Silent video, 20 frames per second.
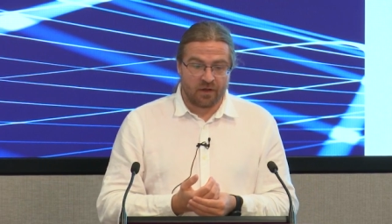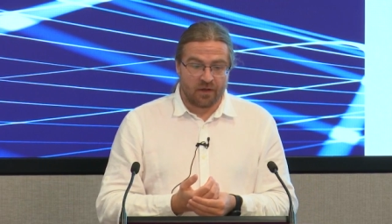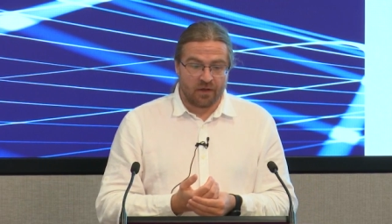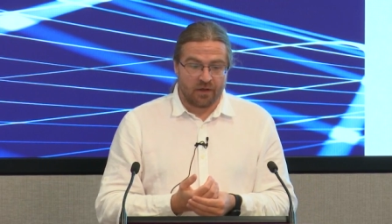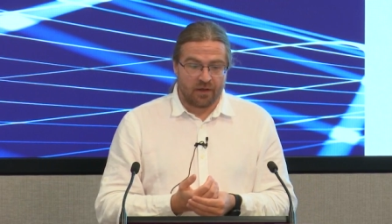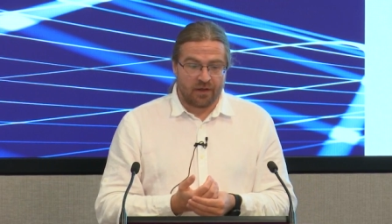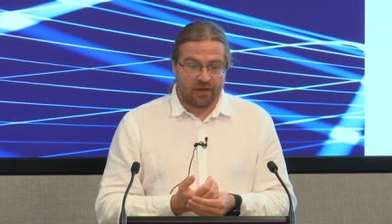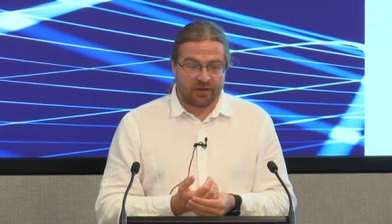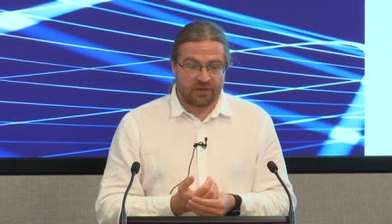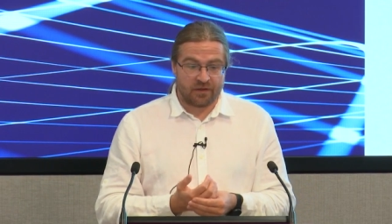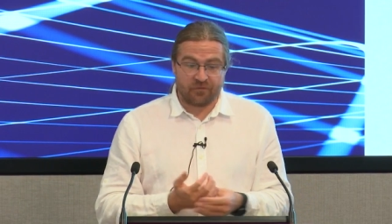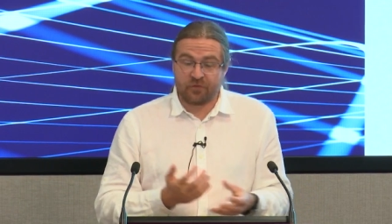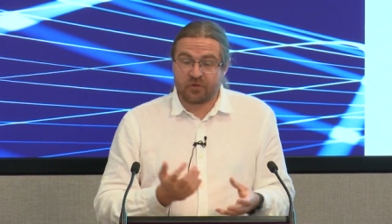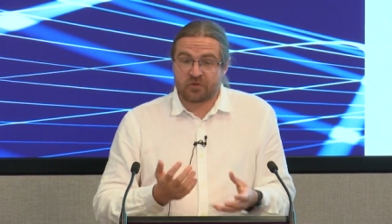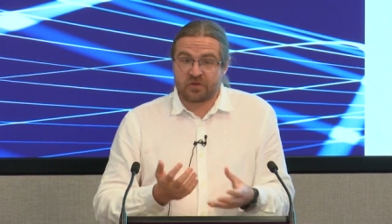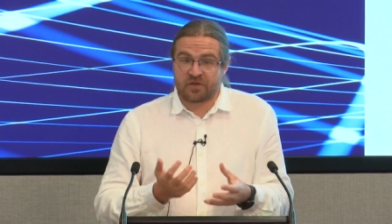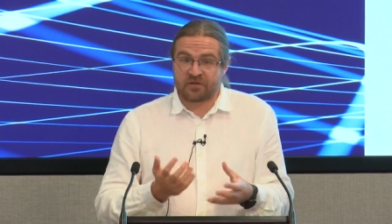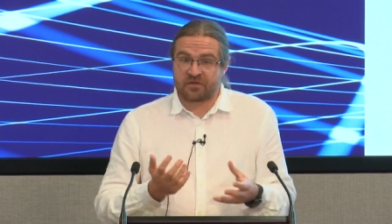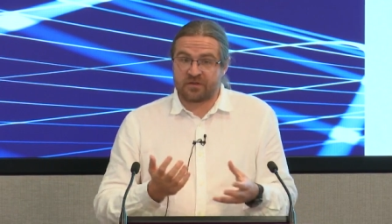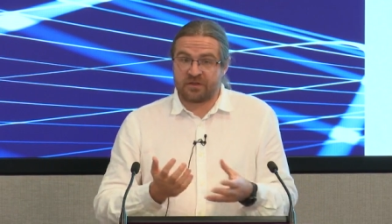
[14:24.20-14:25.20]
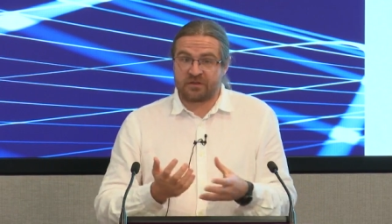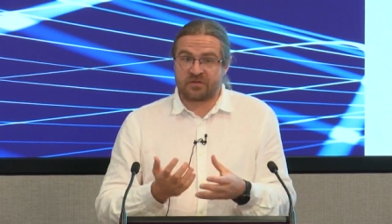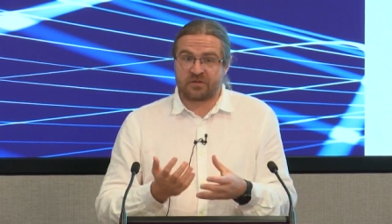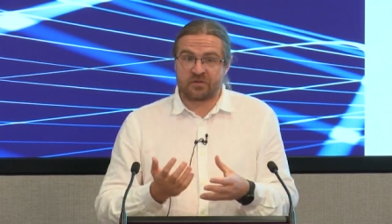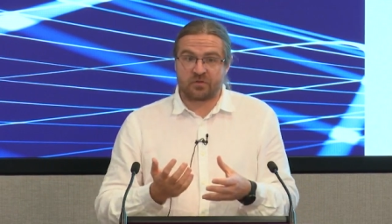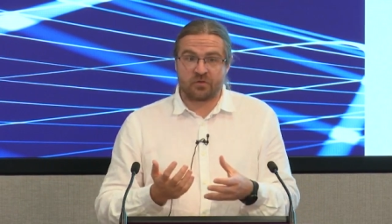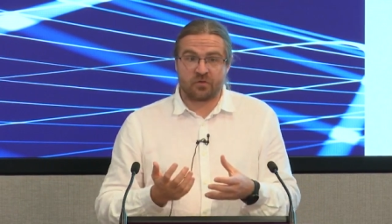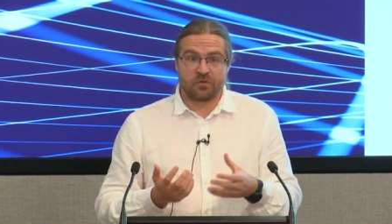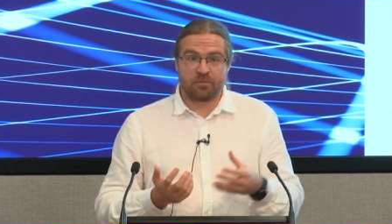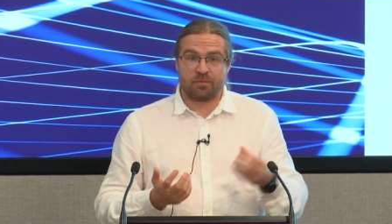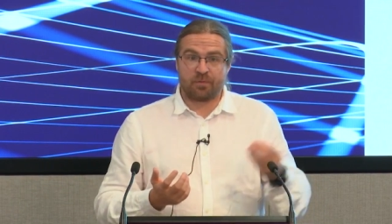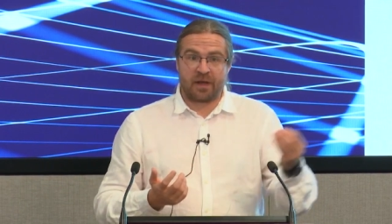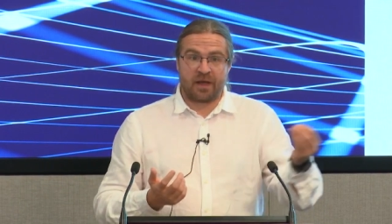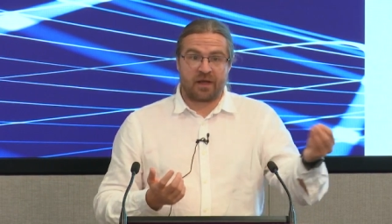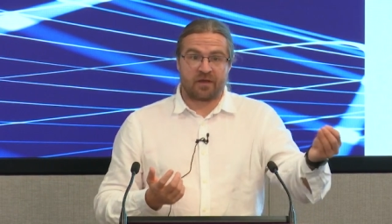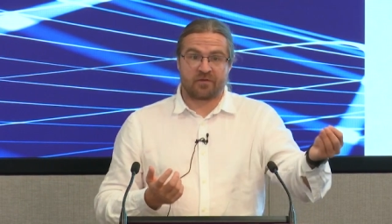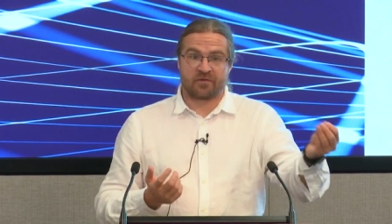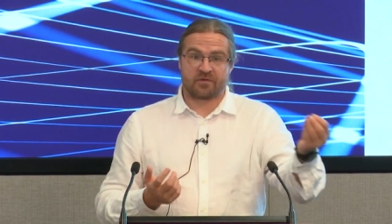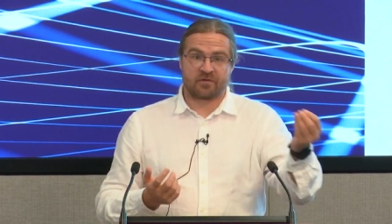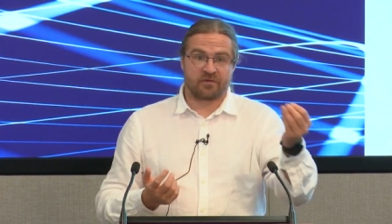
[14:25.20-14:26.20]
And if you just need to
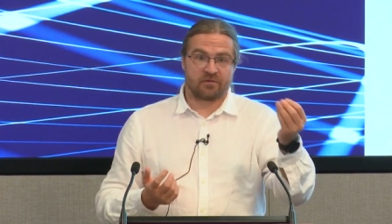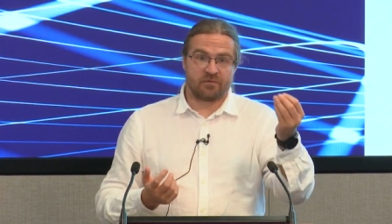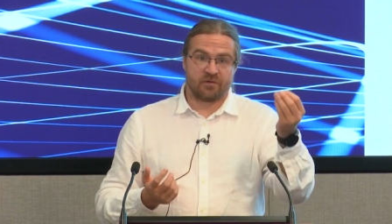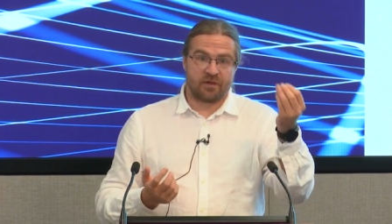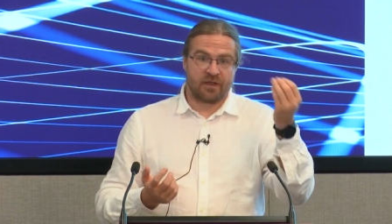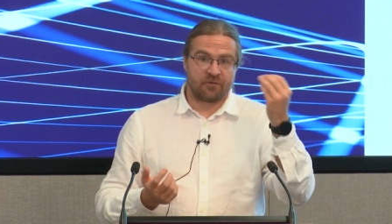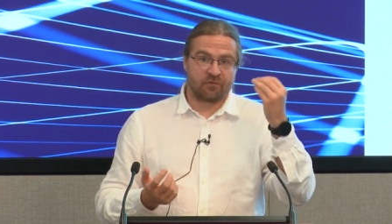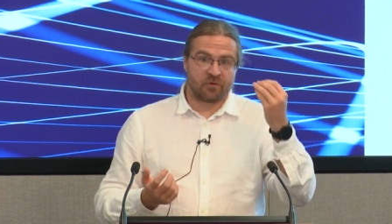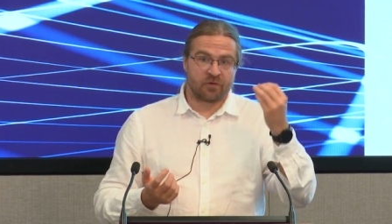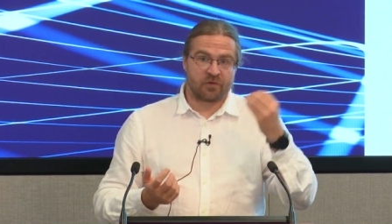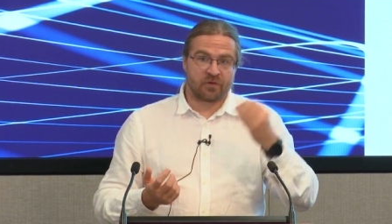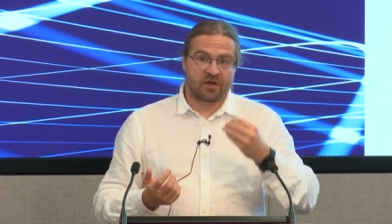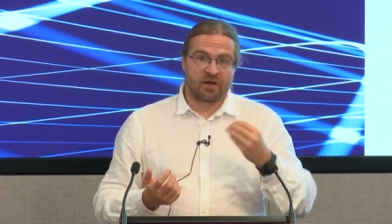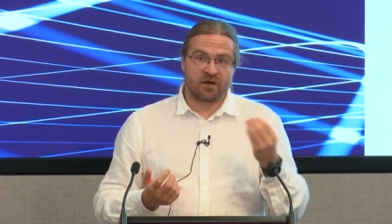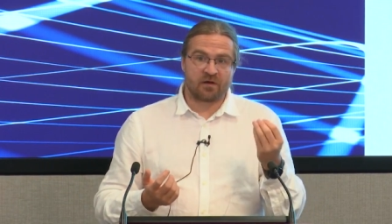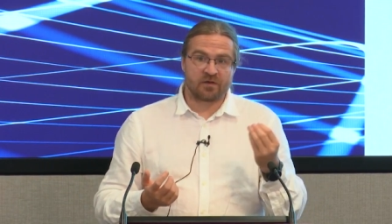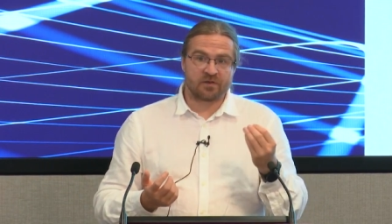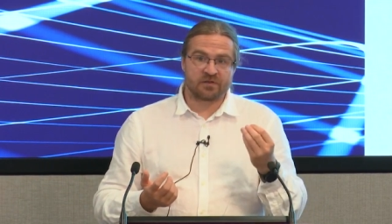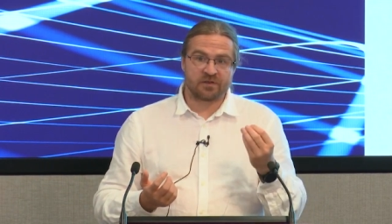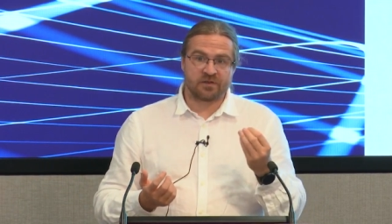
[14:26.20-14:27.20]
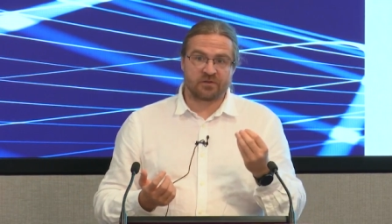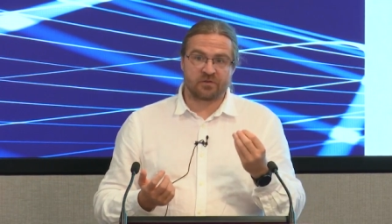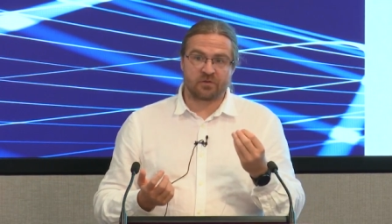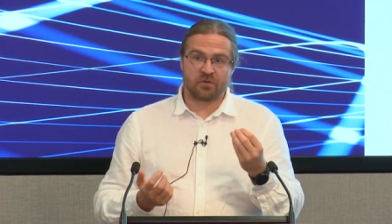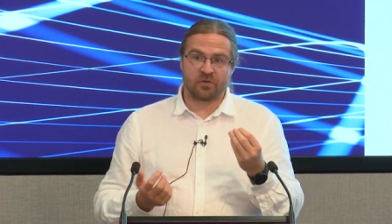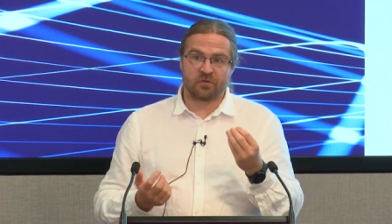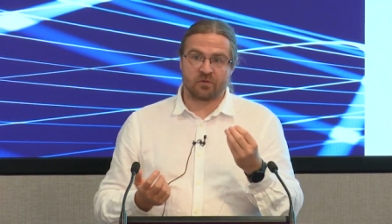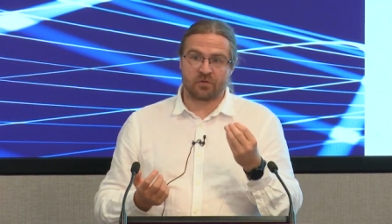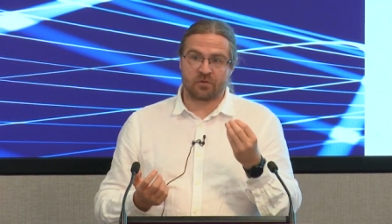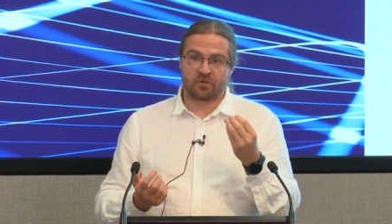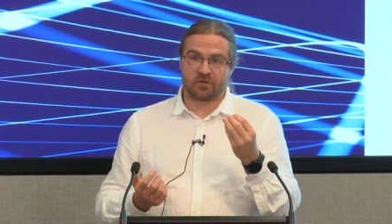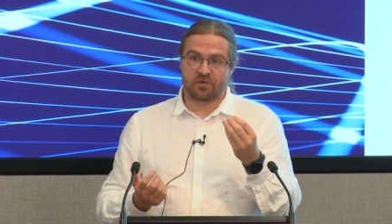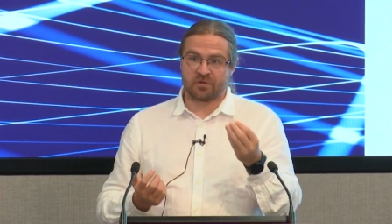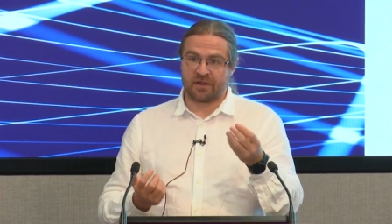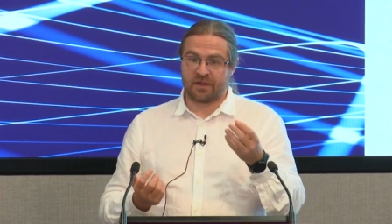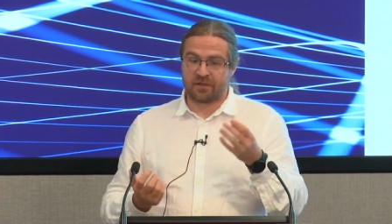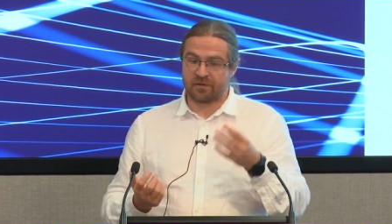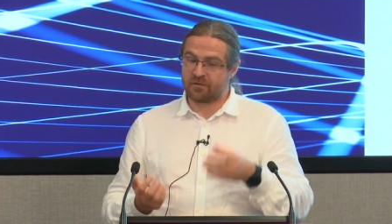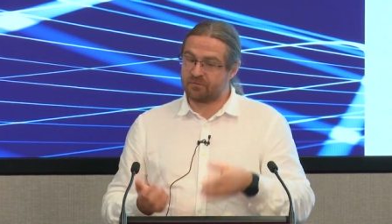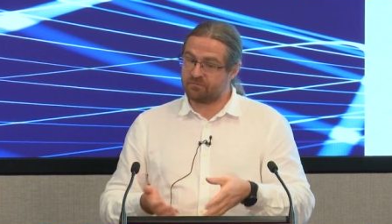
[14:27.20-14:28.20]
pass a network card into your
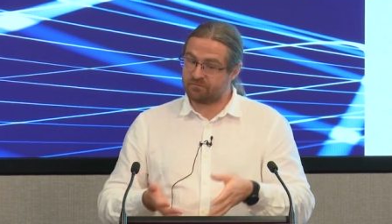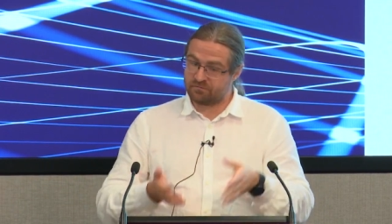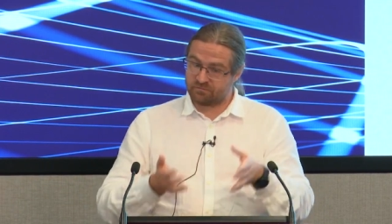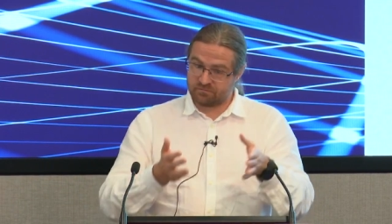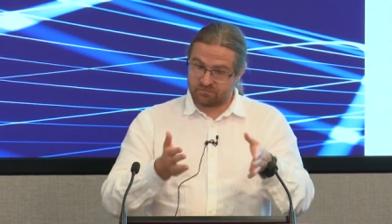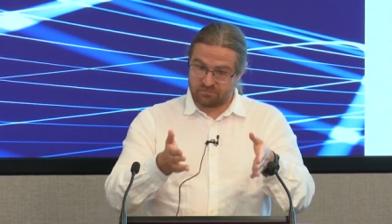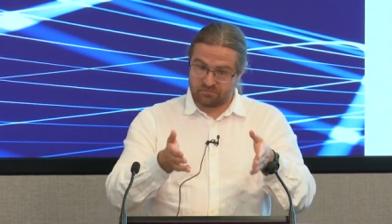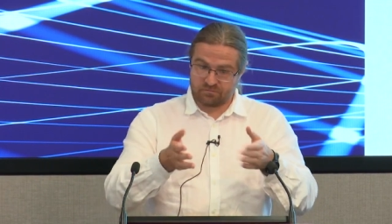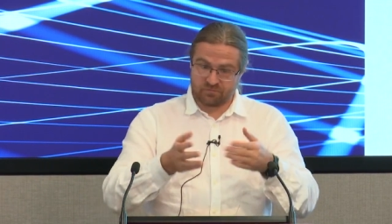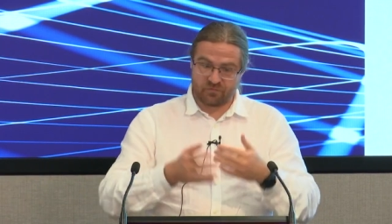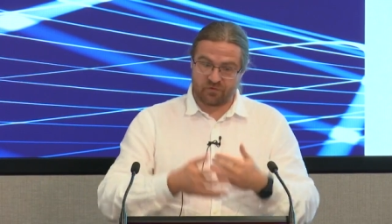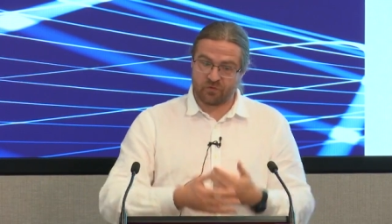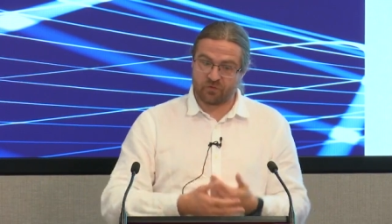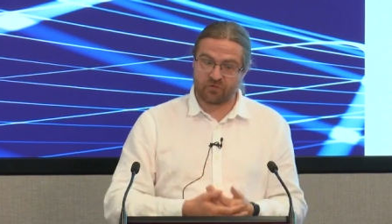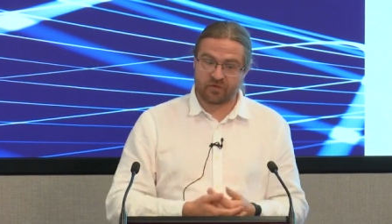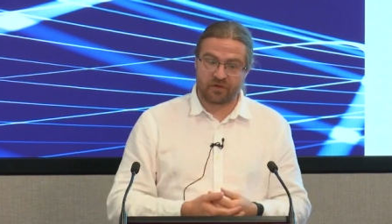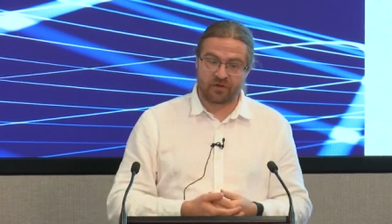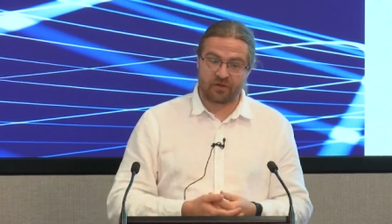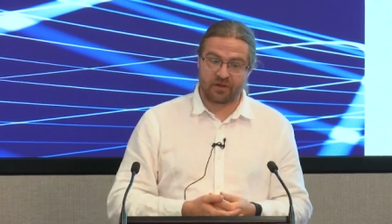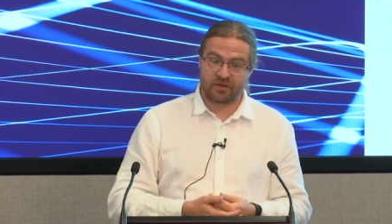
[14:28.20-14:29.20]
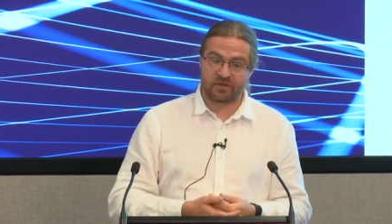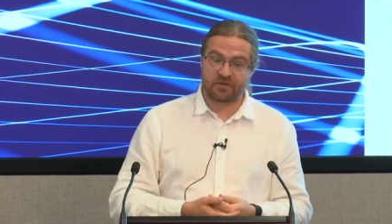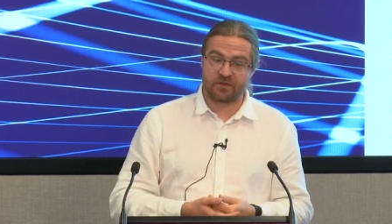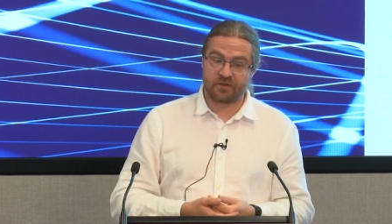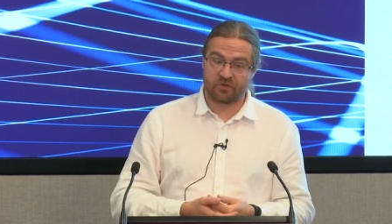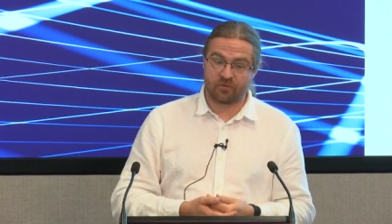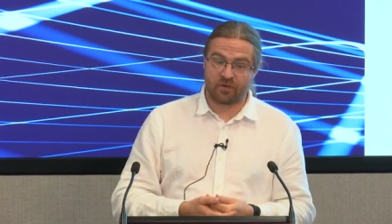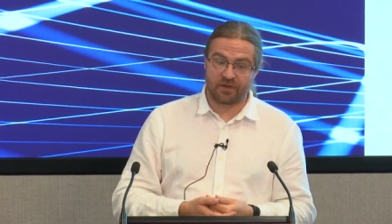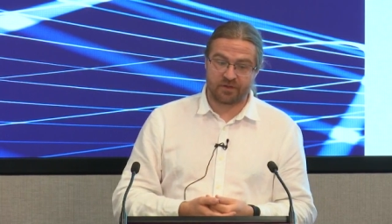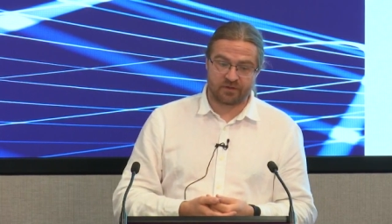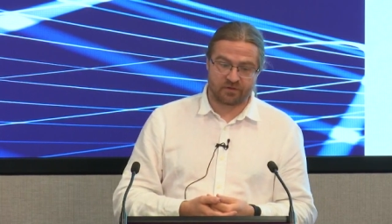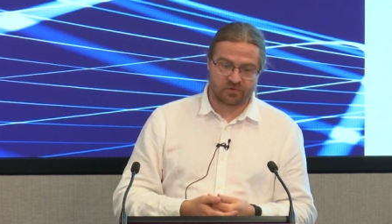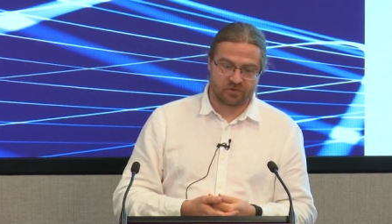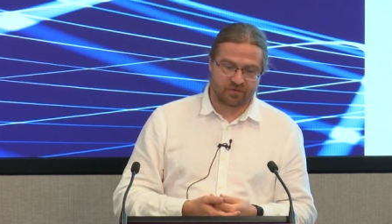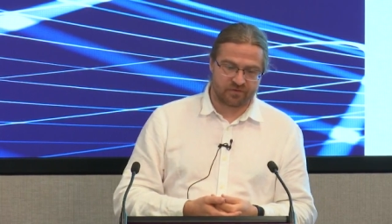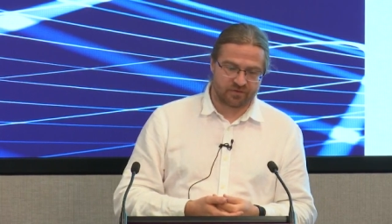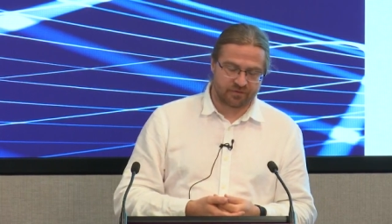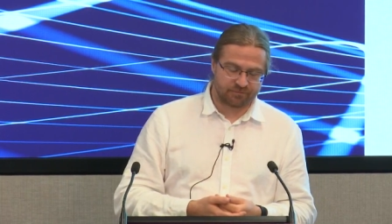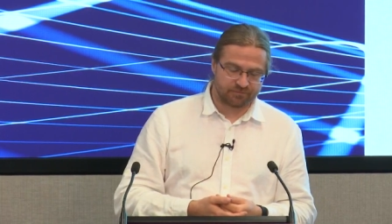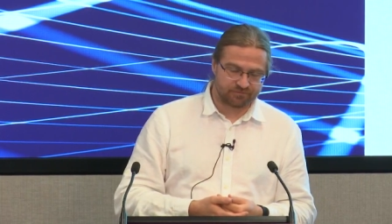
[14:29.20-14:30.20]
container, those are actually quite
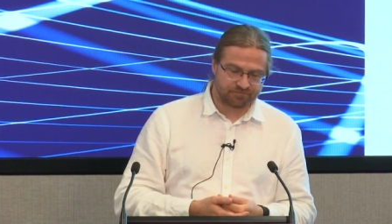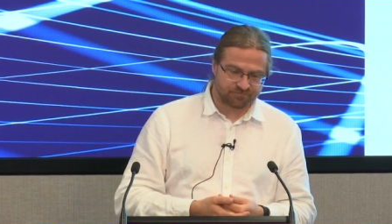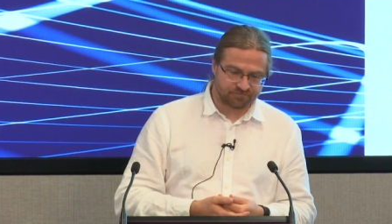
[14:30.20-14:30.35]
interesting.